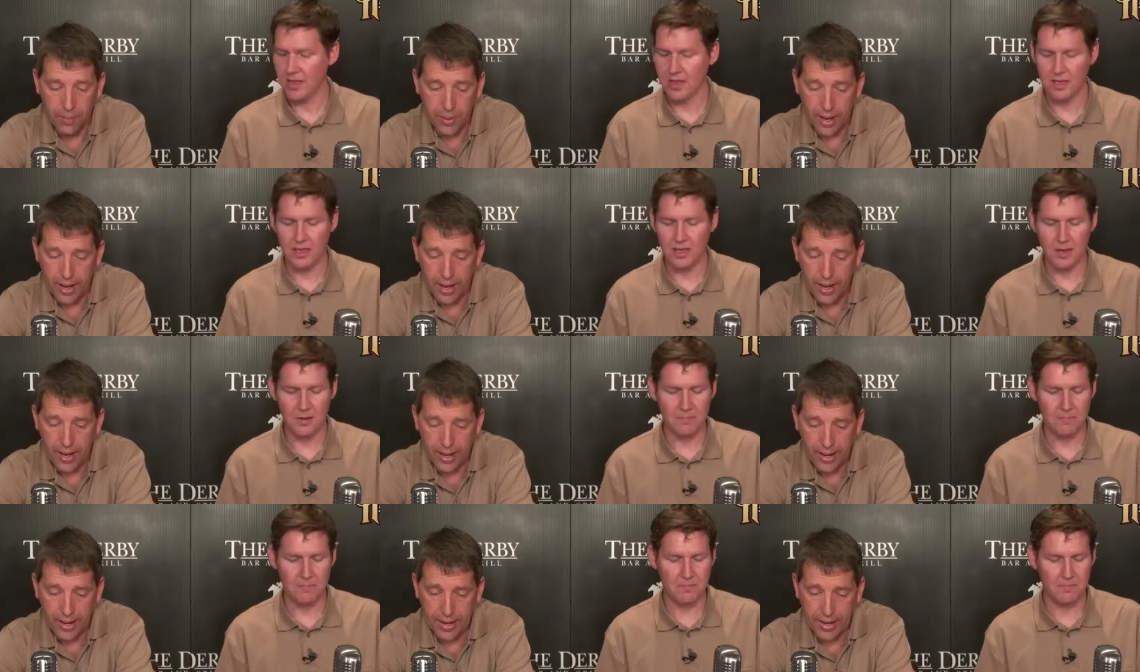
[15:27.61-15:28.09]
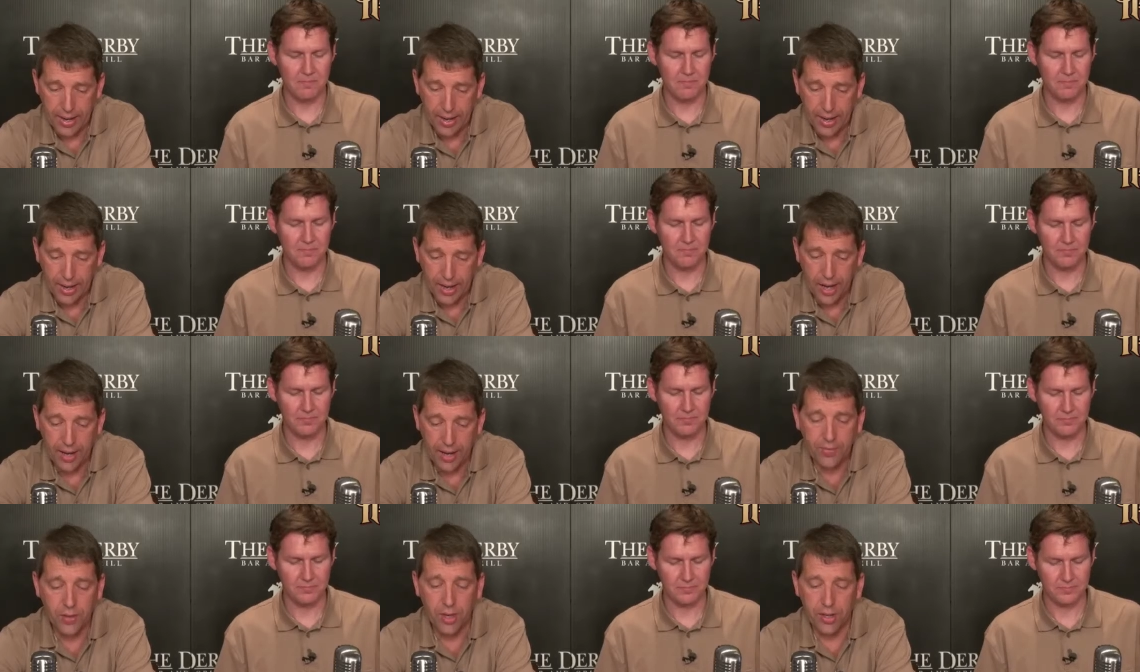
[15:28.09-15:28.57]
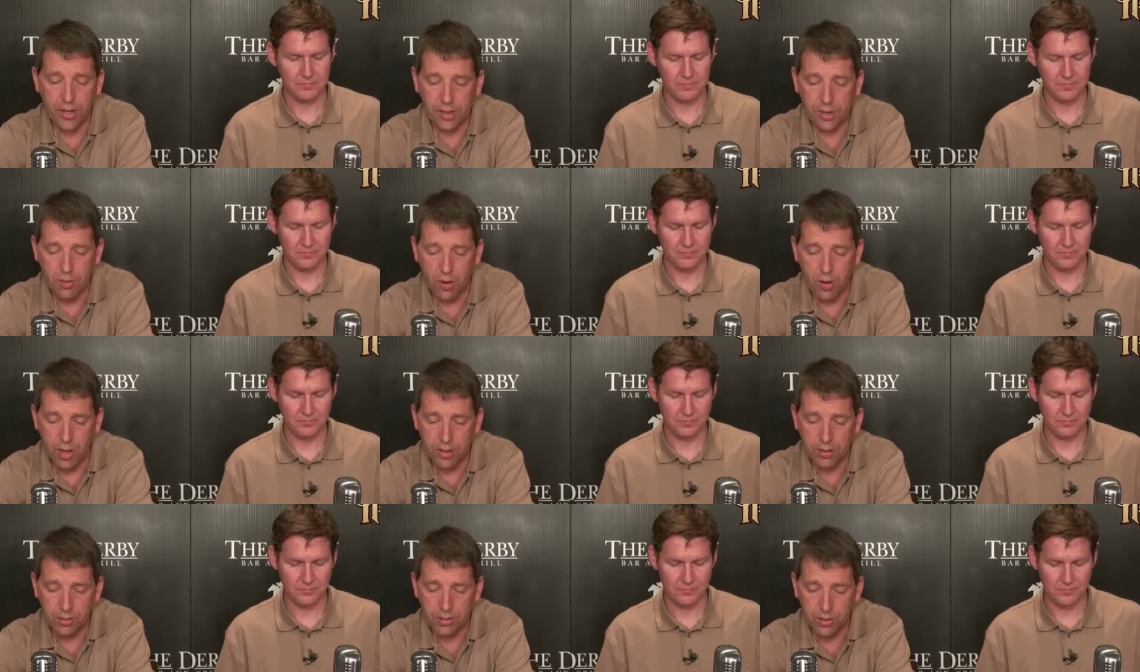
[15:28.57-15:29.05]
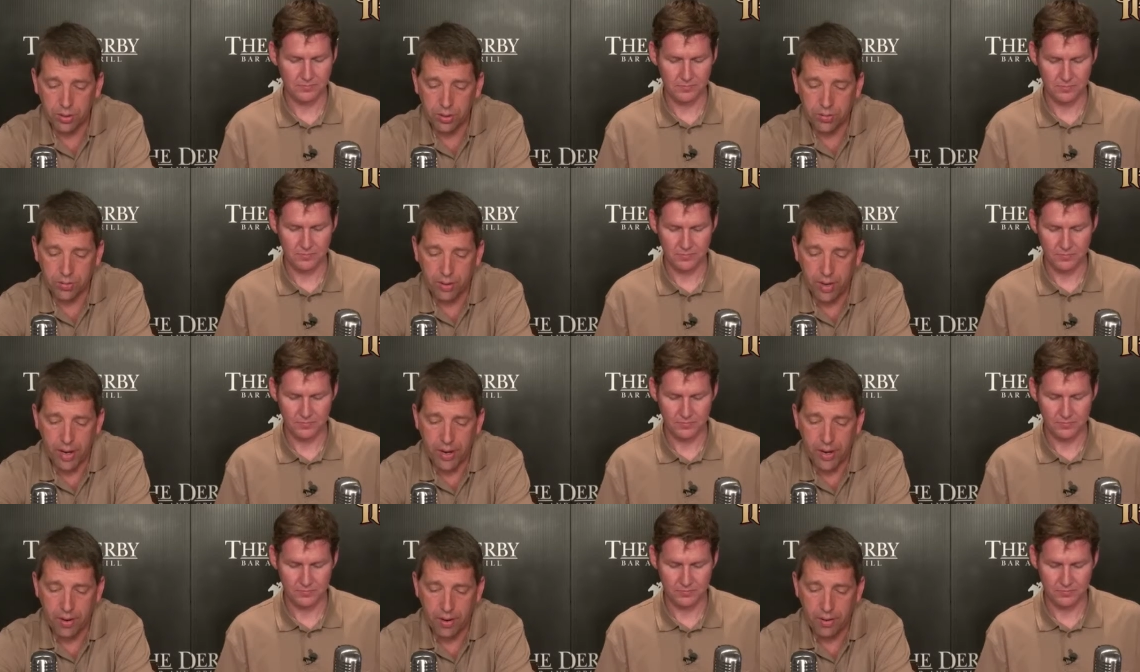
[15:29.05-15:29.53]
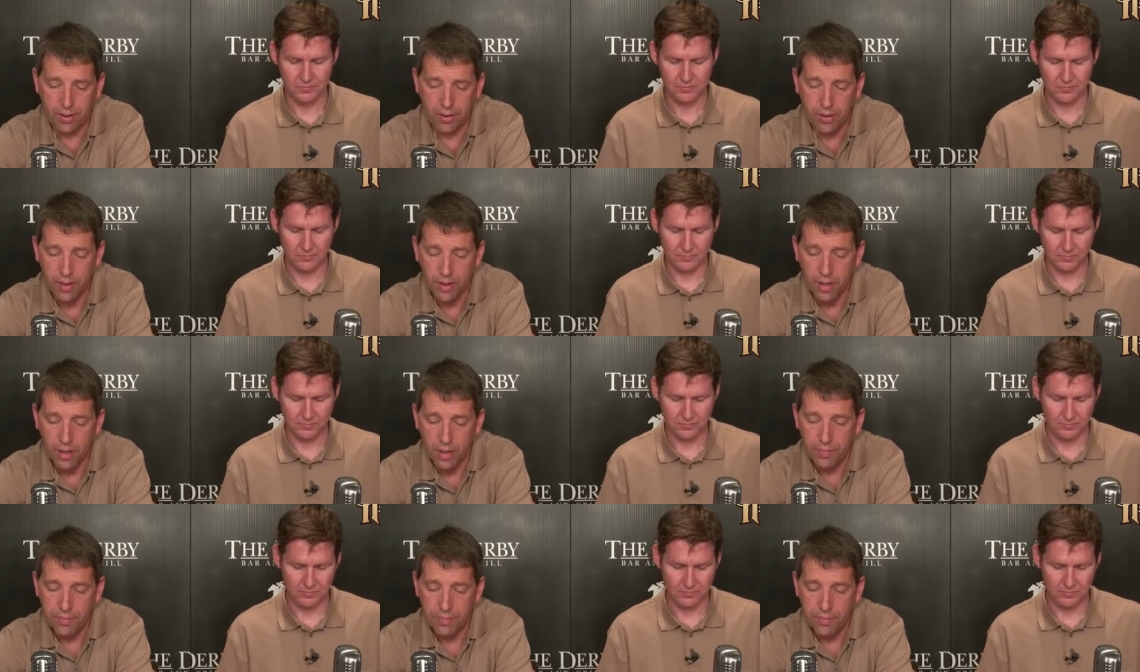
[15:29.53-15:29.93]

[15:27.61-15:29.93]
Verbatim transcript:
Speaker 1: But yeah. uh, I've gone to Quattro's Raider.